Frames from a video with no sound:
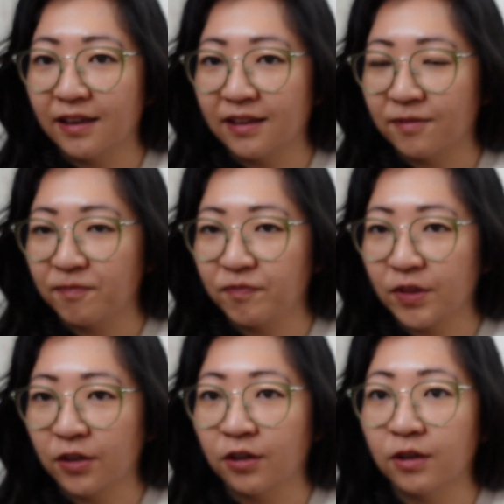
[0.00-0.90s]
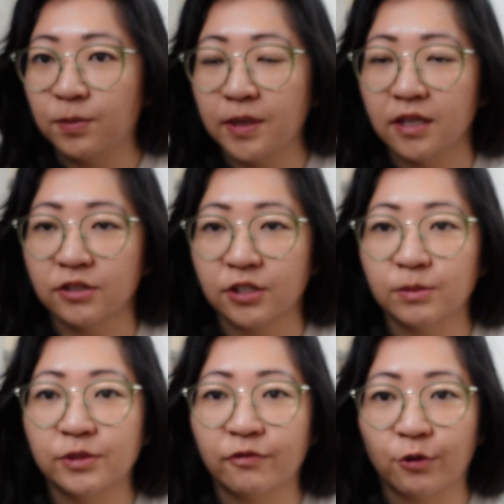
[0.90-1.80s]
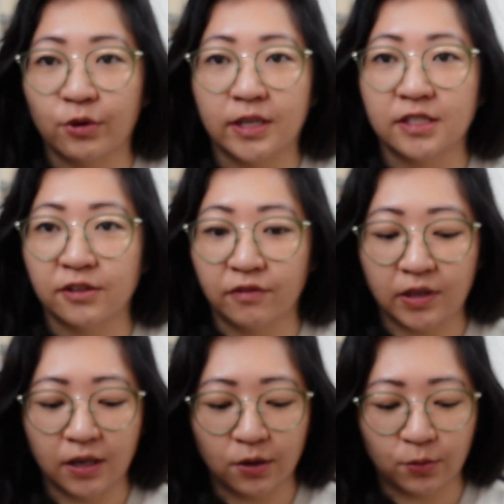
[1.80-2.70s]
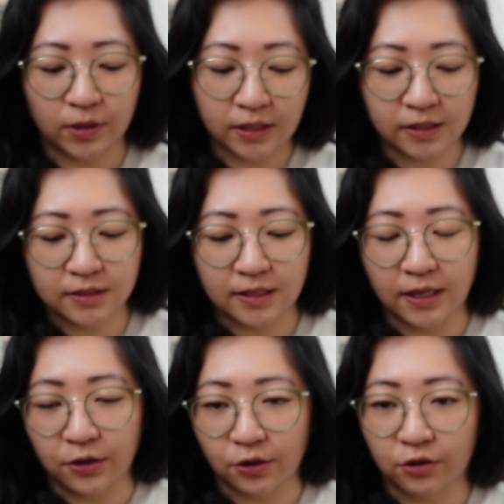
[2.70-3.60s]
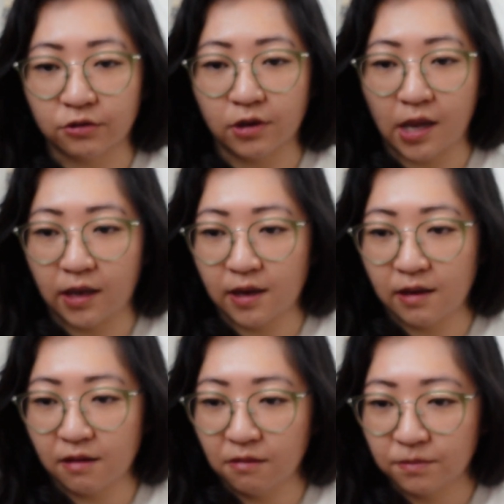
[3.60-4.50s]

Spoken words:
It could be in terms of creativity or what it is that you're creating,